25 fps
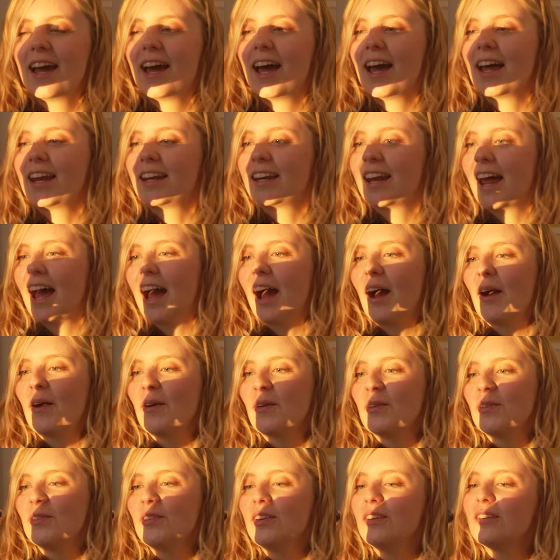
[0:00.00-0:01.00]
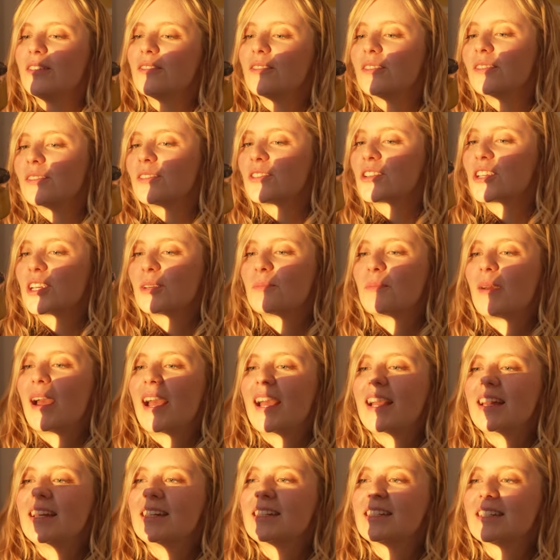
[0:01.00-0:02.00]
And now she
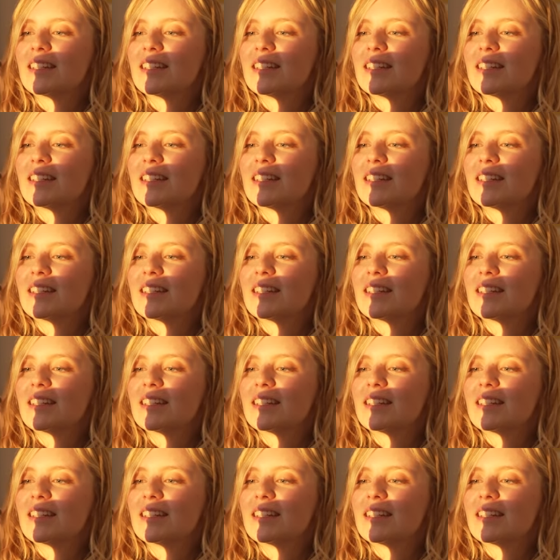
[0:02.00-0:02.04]
made